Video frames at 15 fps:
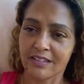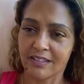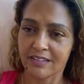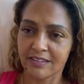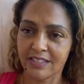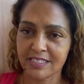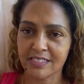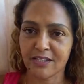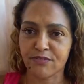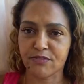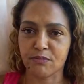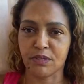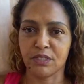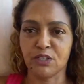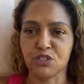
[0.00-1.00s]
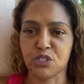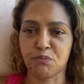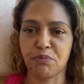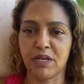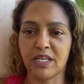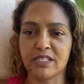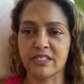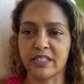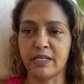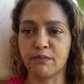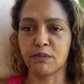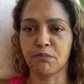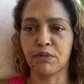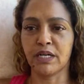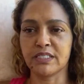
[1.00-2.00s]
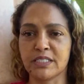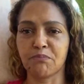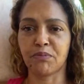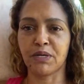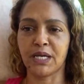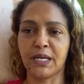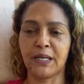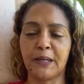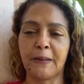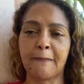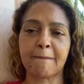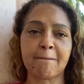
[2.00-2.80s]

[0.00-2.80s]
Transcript: That's it for me. Those are the pets that keep the bugs at bay.